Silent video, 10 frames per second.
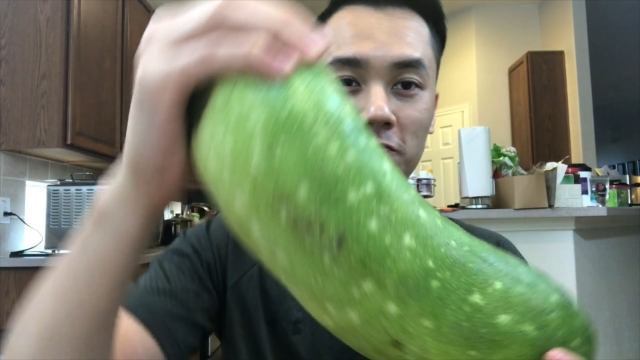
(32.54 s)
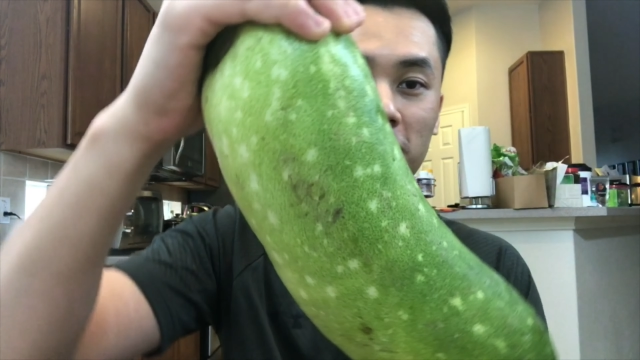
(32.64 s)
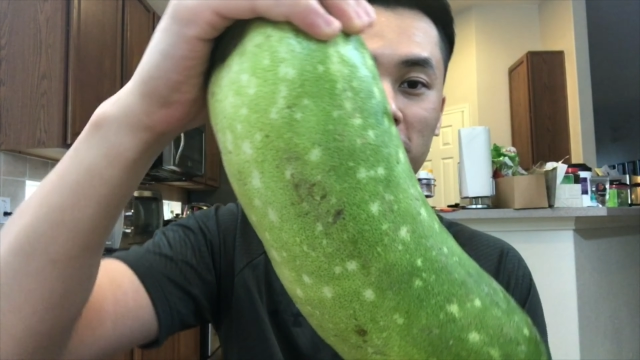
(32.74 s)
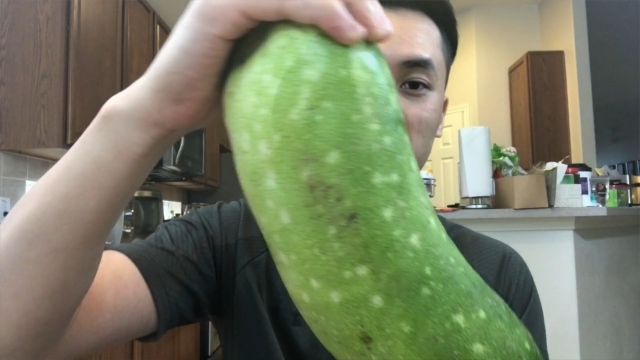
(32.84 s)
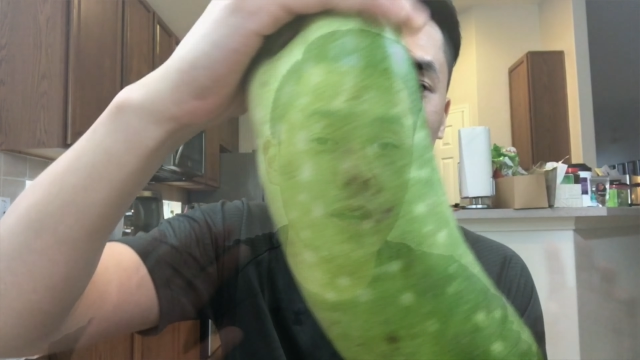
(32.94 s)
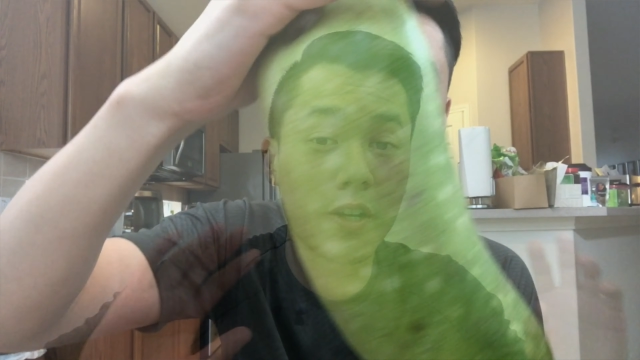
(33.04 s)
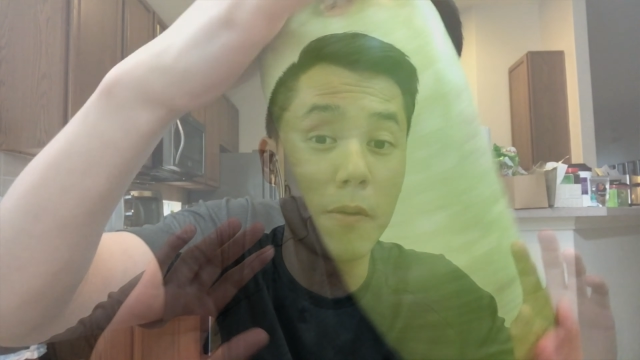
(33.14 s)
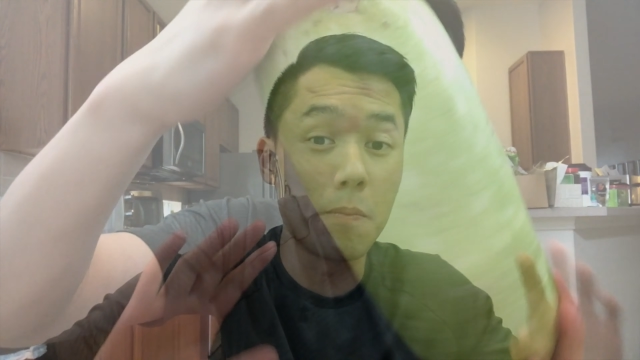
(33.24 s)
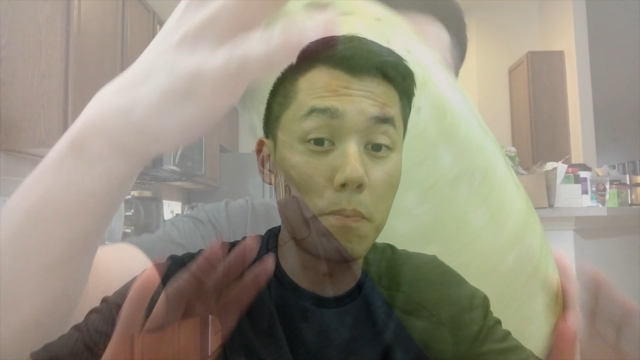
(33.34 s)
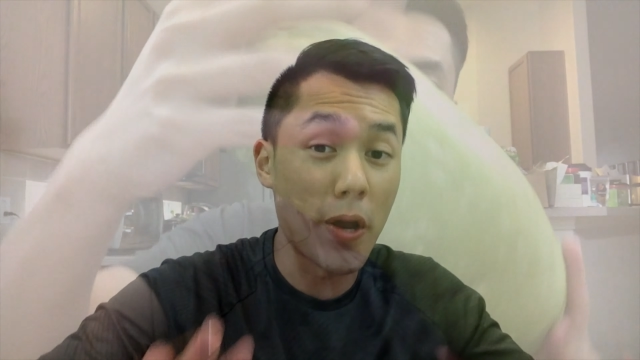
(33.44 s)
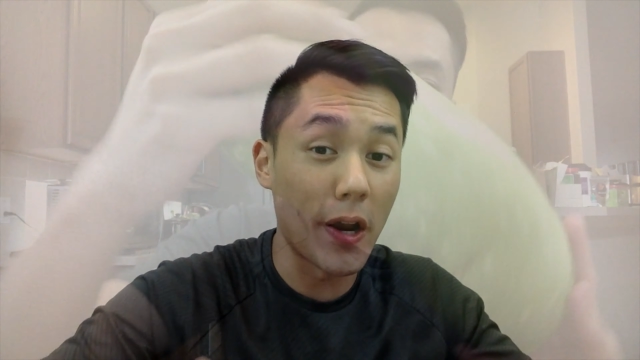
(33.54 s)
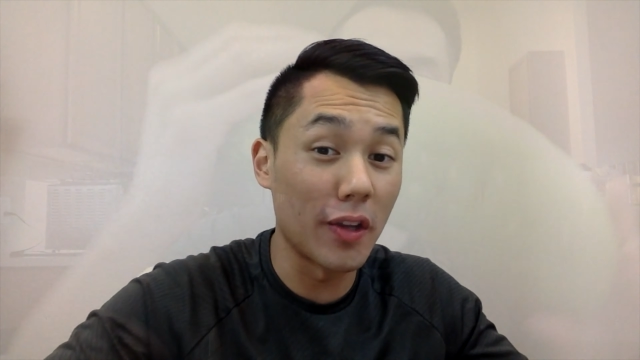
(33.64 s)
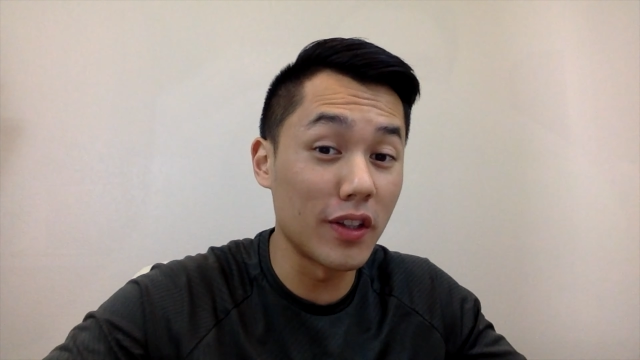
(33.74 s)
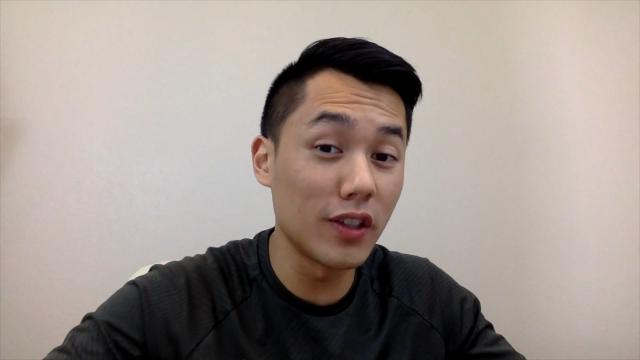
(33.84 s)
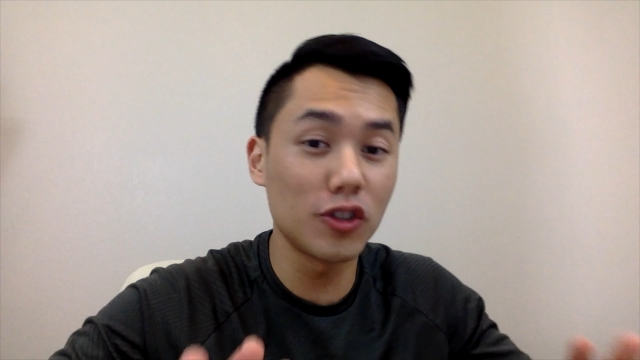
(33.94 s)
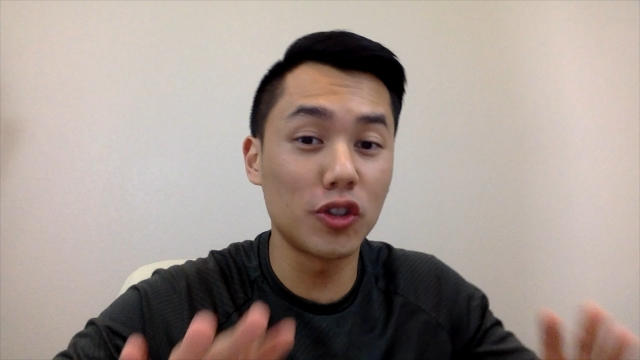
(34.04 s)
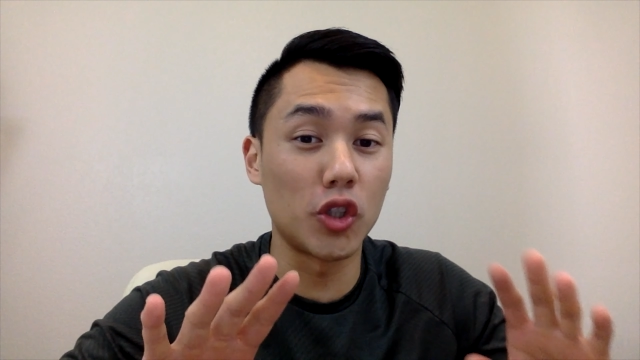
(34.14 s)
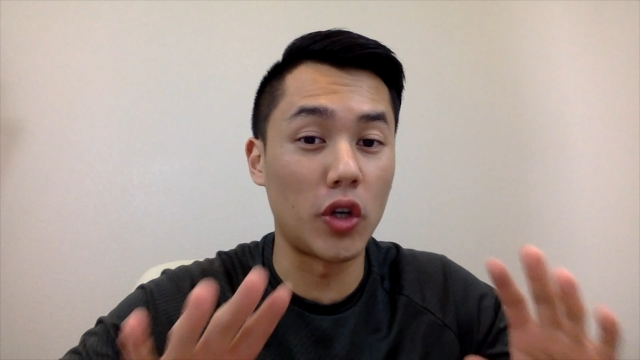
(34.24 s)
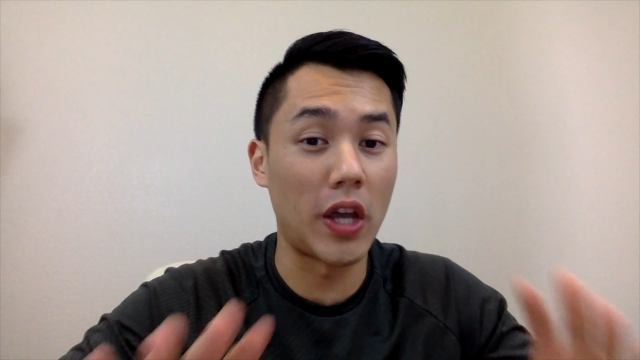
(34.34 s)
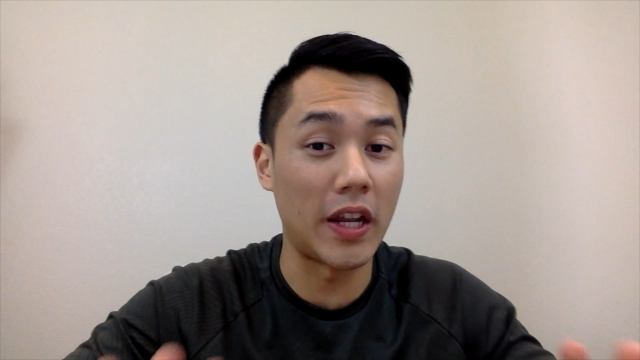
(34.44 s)
do not compare this
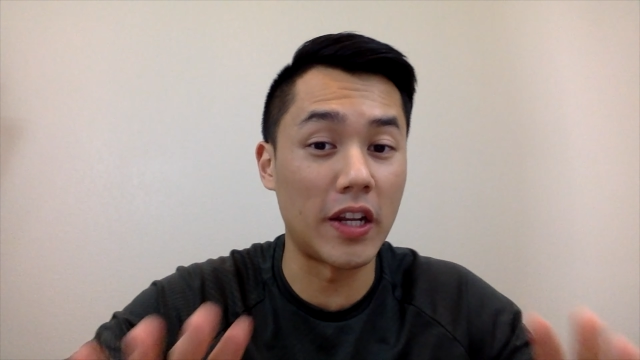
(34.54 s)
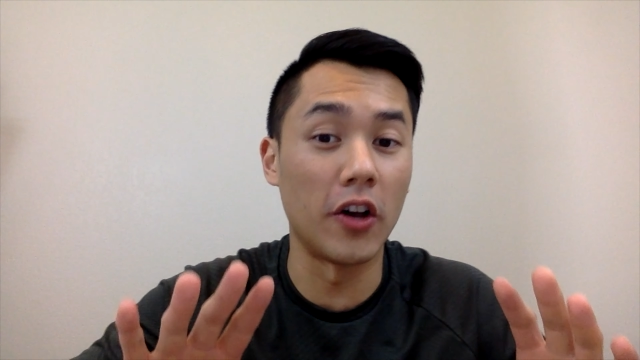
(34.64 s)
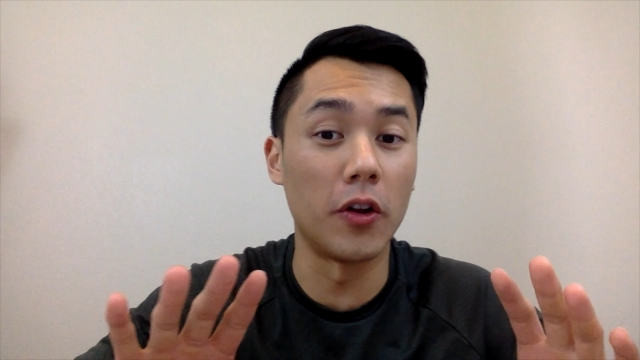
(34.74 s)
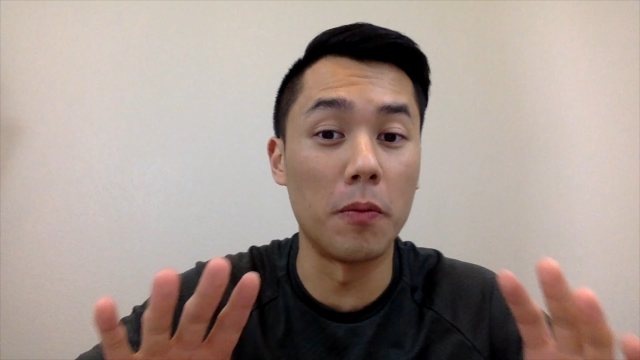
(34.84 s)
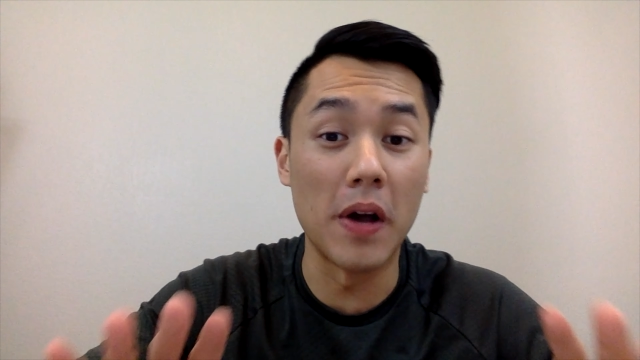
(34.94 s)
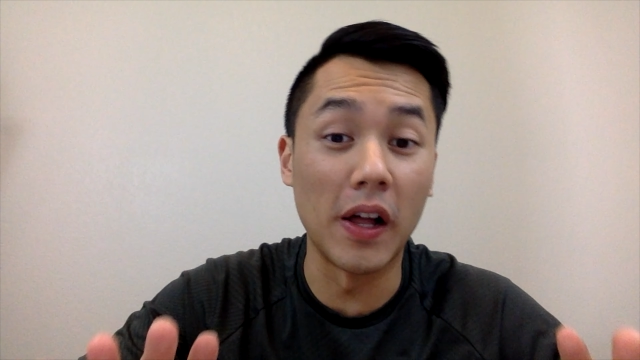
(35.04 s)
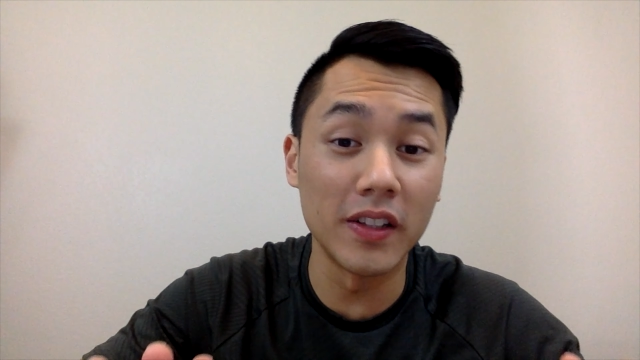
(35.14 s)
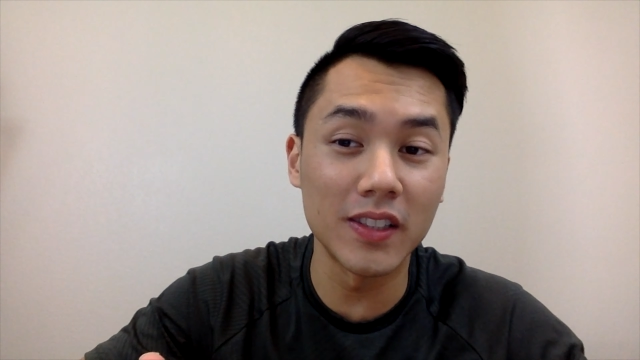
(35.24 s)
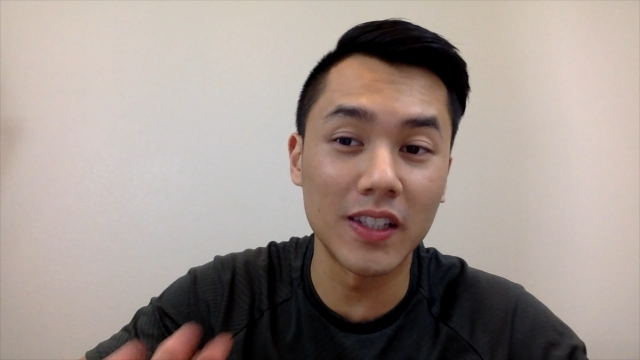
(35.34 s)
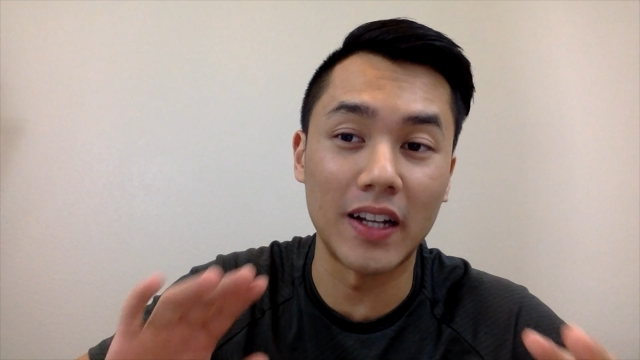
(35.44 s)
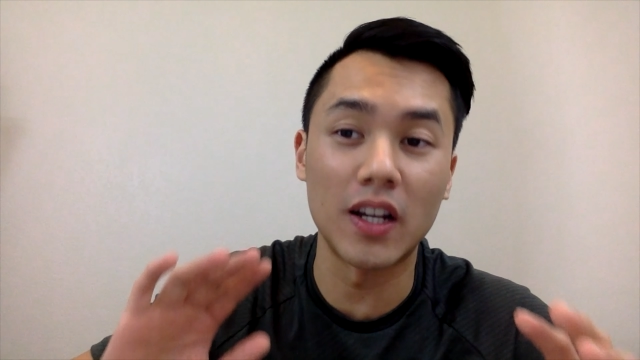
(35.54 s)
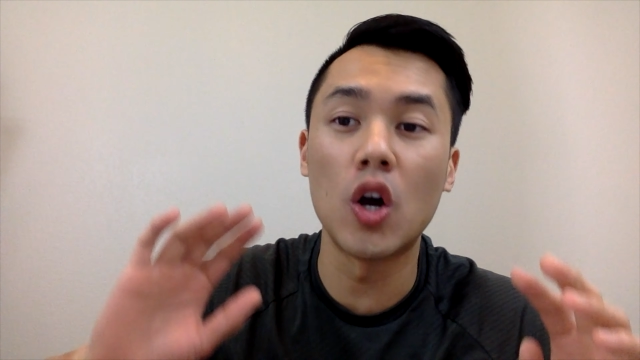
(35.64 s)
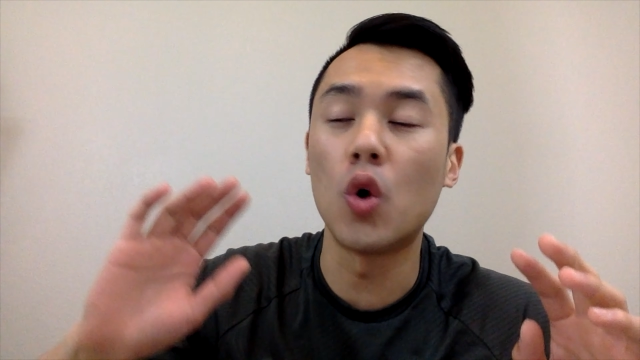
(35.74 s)
to any other melons like